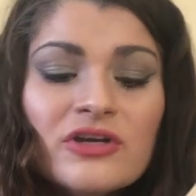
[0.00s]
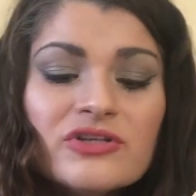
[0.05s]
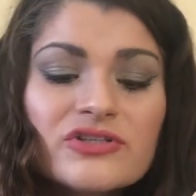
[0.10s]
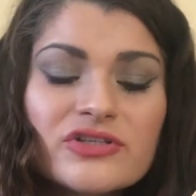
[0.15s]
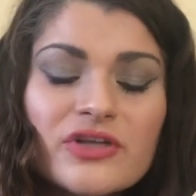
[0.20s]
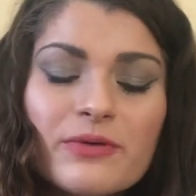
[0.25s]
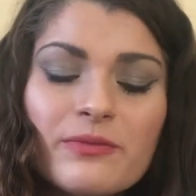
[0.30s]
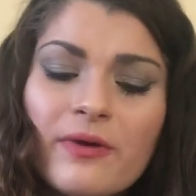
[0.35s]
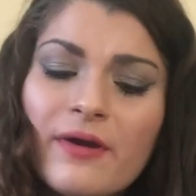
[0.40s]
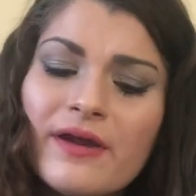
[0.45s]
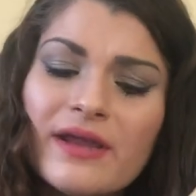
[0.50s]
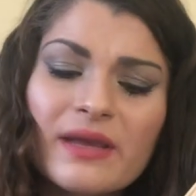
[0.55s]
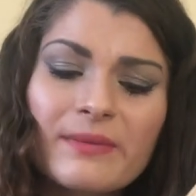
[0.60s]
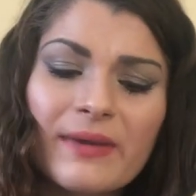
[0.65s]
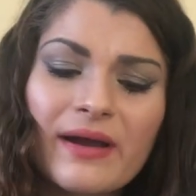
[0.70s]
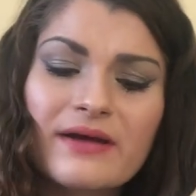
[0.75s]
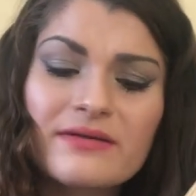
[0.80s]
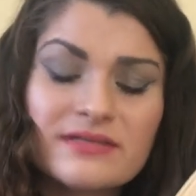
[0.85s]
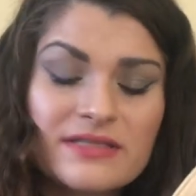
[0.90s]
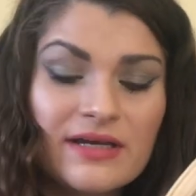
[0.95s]
Stop worrying
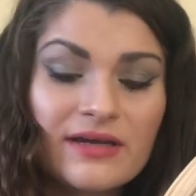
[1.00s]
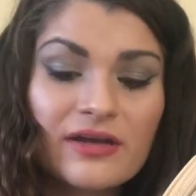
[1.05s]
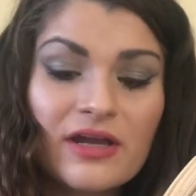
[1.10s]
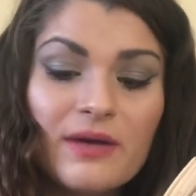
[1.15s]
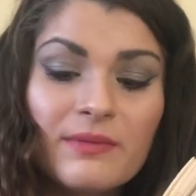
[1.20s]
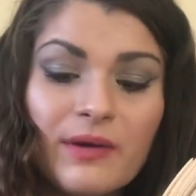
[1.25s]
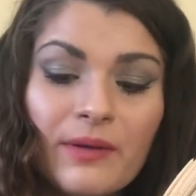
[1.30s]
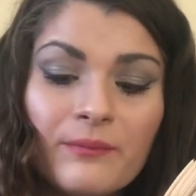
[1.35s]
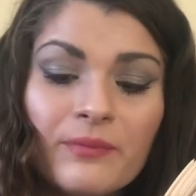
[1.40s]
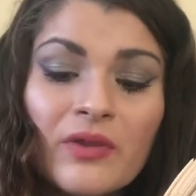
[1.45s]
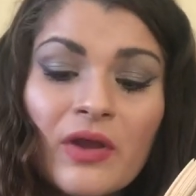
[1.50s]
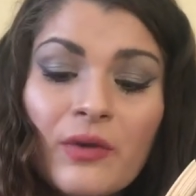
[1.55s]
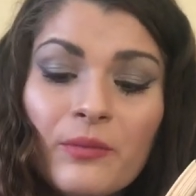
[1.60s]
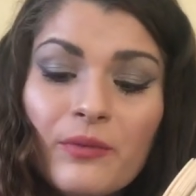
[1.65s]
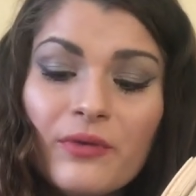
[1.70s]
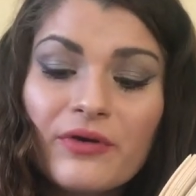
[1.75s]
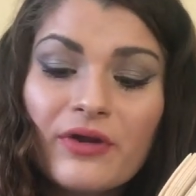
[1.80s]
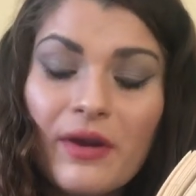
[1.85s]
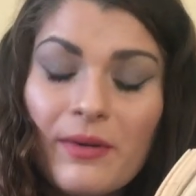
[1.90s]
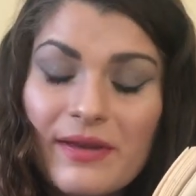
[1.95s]
about it. Come on,
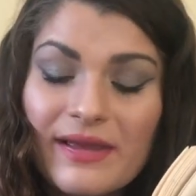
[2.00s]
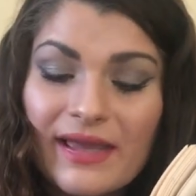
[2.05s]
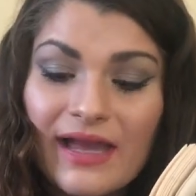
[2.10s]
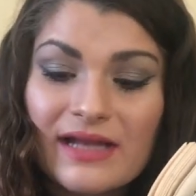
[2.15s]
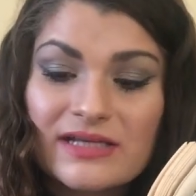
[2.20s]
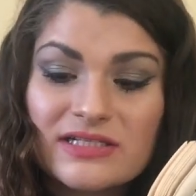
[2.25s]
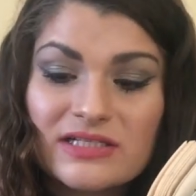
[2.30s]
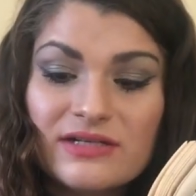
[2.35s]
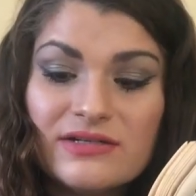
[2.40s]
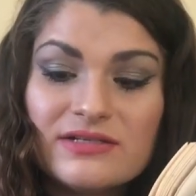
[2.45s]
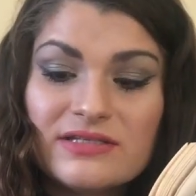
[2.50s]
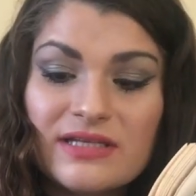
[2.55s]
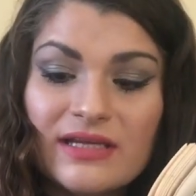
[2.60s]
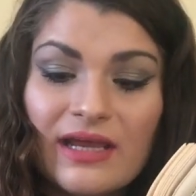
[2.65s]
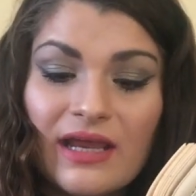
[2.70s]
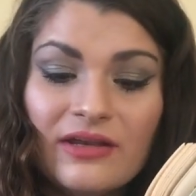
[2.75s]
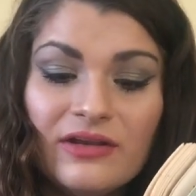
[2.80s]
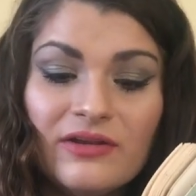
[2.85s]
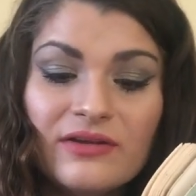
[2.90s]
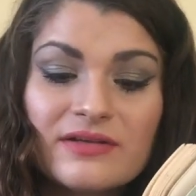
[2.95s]
we'll go and catch
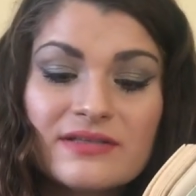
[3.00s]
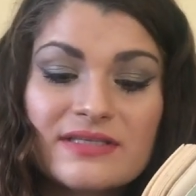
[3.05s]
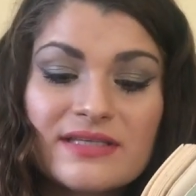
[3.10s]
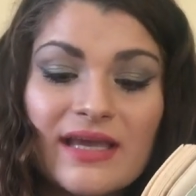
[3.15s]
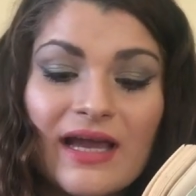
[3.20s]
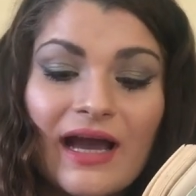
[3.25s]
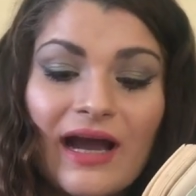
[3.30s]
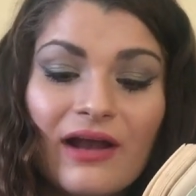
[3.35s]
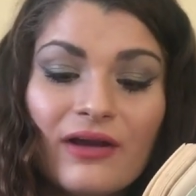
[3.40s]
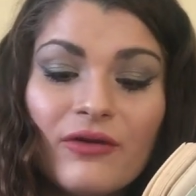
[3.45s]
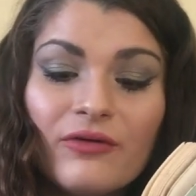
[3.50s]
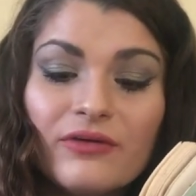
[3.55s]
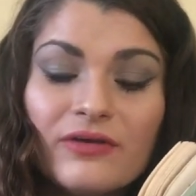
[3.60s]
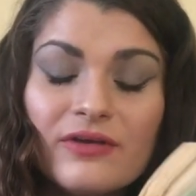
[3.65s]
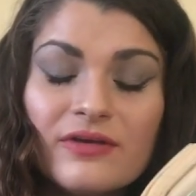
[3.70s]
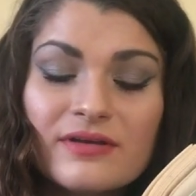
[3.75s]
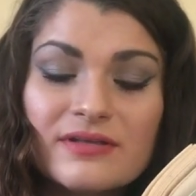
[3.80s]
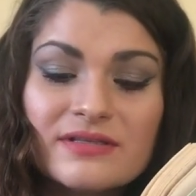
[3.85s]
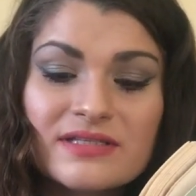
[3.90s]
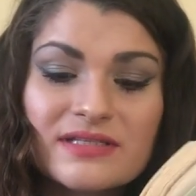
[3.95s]
Lucy, and you can see how long
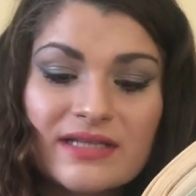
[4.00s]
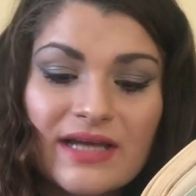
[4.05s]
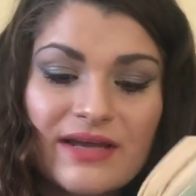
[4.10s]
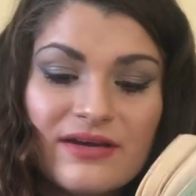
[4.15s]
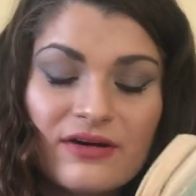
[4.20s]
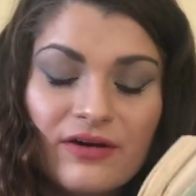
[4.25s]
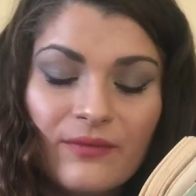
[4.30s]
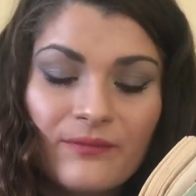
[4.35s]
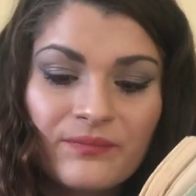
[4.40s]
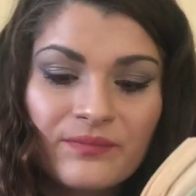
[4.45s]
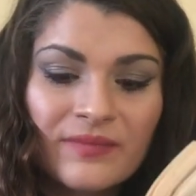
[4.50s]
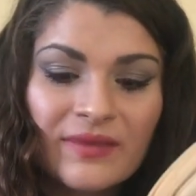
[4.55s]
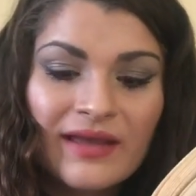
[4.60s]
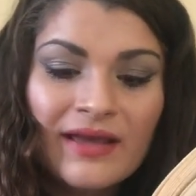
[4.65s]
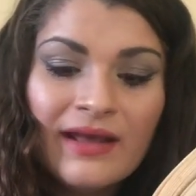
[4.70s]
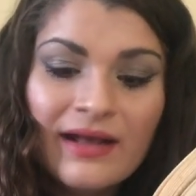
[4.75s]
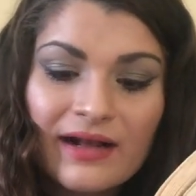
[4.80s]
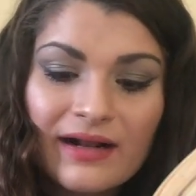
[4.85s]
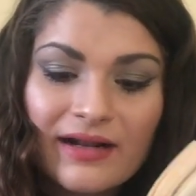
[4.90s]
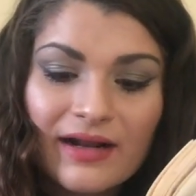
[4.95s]
you can stay on."
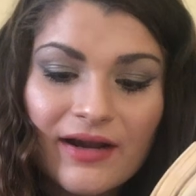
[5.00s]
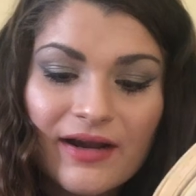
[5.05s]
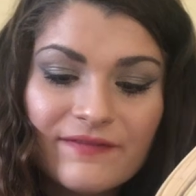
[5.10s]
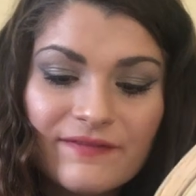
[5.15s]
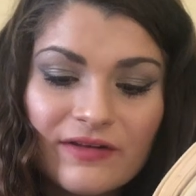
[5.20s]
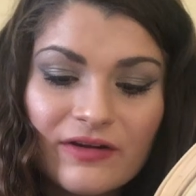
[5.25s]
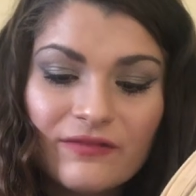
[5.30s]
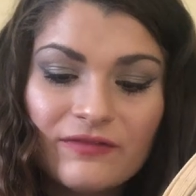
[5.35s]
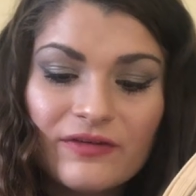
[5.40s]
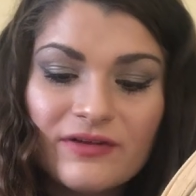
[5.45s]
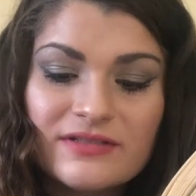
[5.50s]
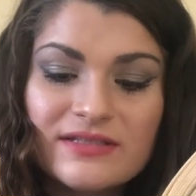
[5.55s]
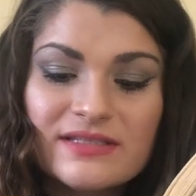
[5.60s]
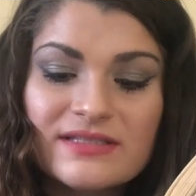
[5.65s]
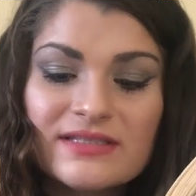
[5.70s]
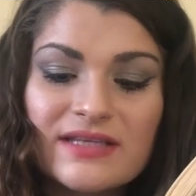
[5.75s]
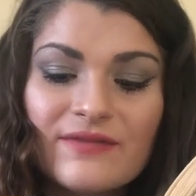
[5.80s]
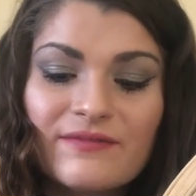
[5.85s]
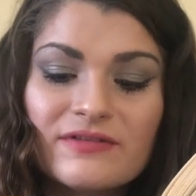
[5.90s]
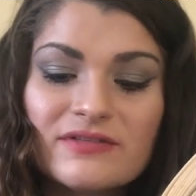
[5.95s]
Clary fell off Lucy
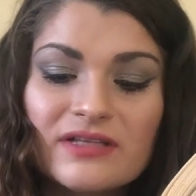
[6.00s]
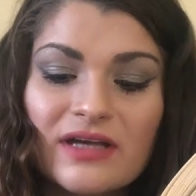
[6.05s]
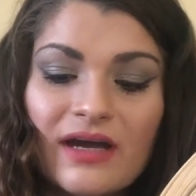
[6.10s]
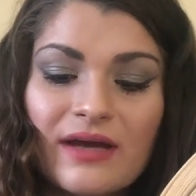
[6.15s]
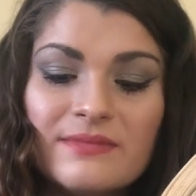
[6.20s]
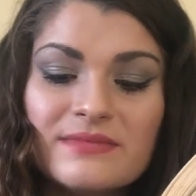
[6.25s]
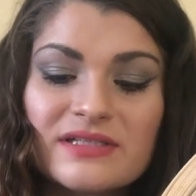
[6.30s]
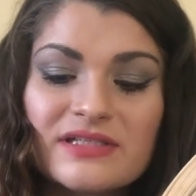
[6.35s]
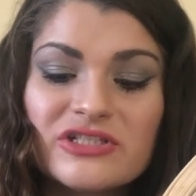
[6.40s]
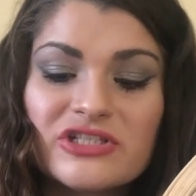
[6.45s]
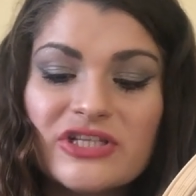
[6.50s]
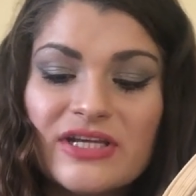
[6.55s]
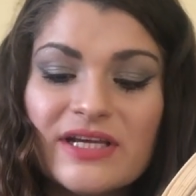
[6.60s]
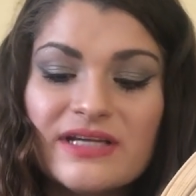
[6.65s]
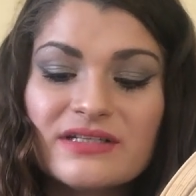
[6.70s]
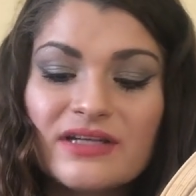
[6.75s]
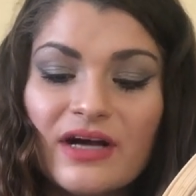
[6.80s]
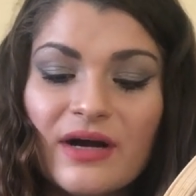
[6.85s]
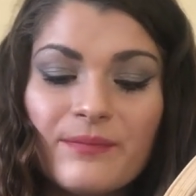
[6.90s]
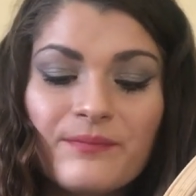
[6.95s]
several times and
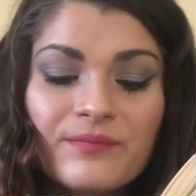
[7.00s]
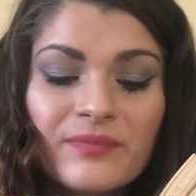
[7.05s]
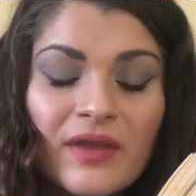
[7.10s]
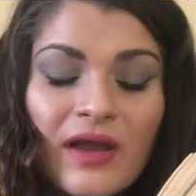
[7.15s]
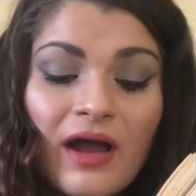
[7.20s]
cheered up.